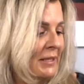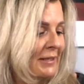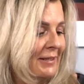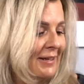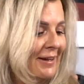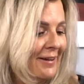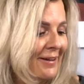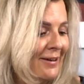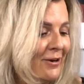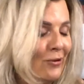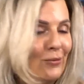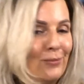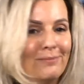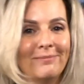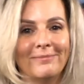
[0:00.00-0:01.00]

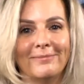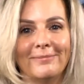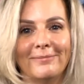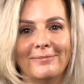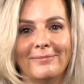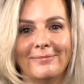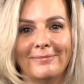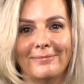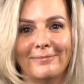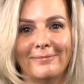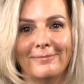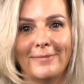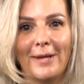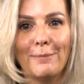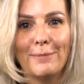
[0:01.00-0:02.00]
Now,
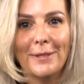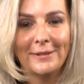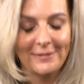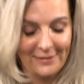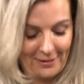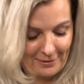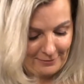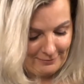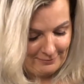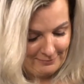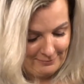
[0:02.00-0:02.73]
that being said,